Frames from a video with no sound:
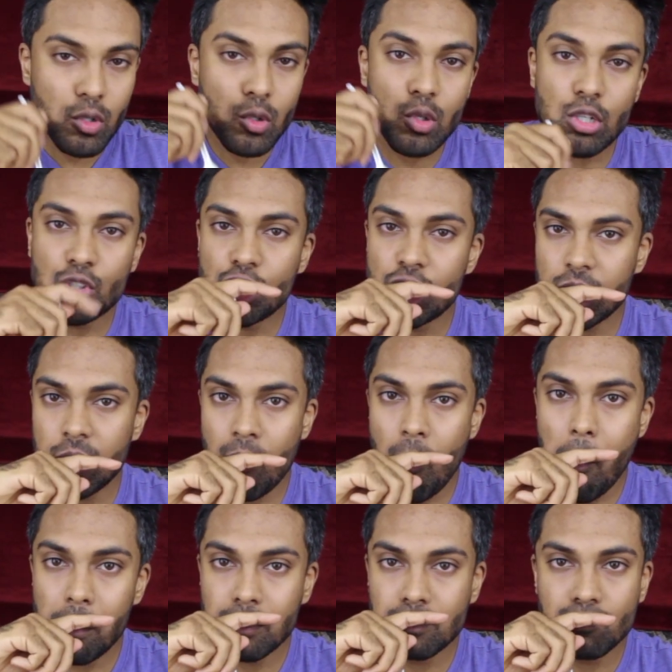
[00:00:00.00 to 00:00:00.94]
Grilled
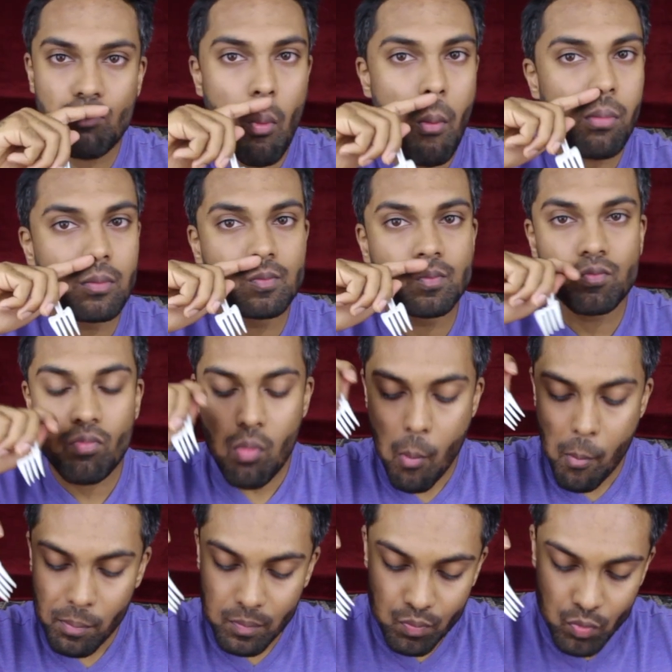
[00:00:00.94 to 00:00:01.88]
chicken,
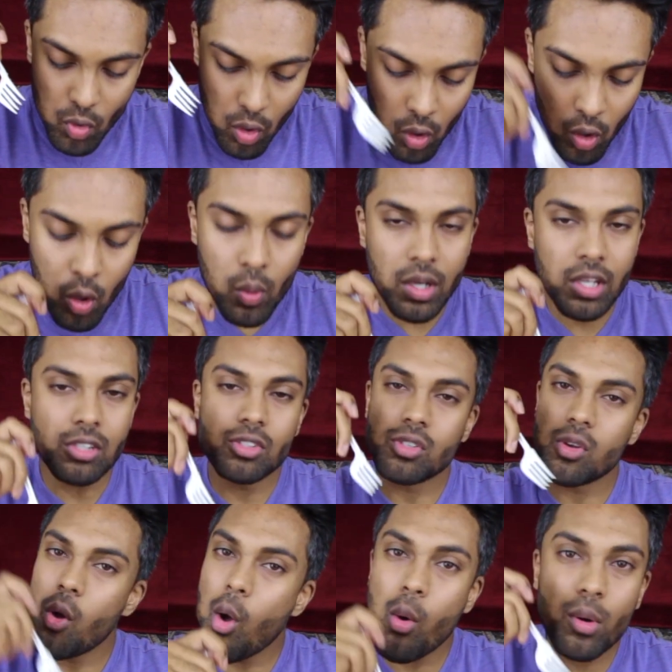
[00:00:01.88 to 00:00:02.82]

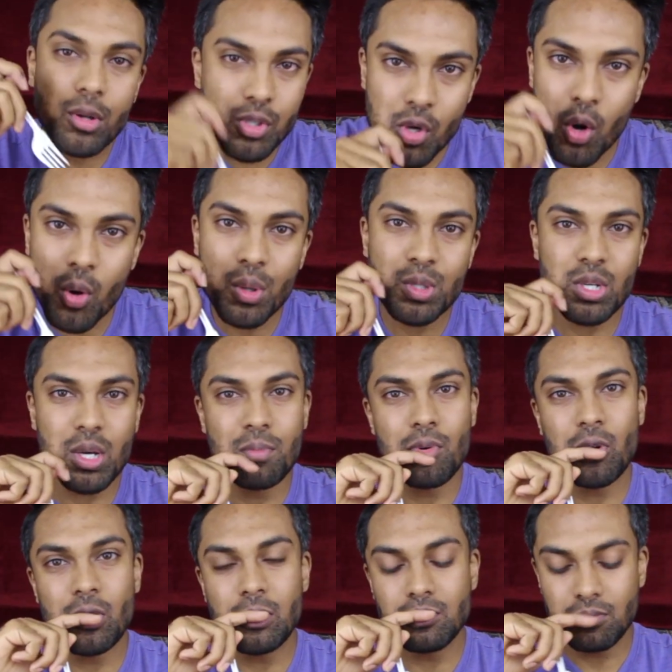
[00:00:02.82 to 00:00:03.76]
always on
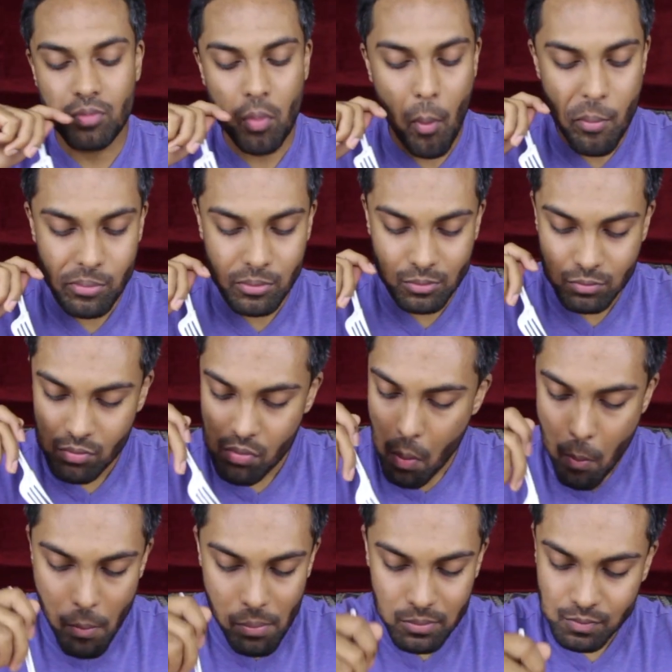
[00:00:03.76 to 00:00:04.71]
point.
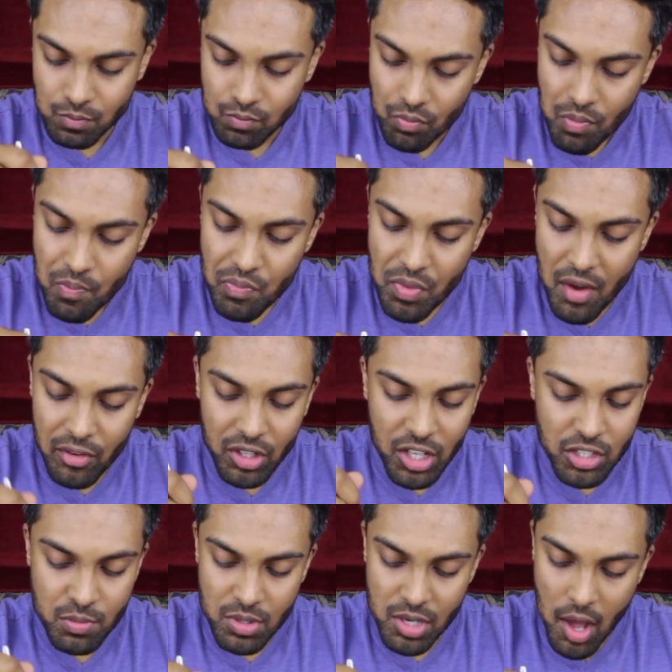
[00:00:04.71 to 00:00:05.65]
Never
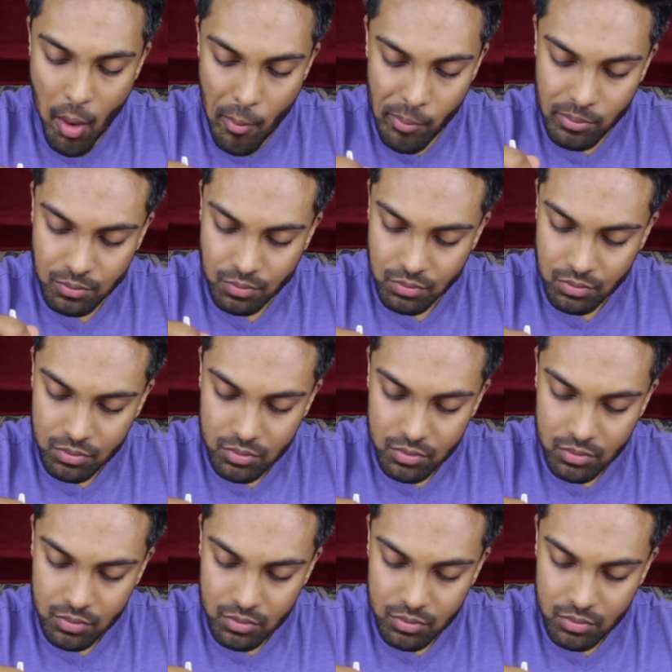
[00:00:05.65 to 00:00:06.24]
lets me down.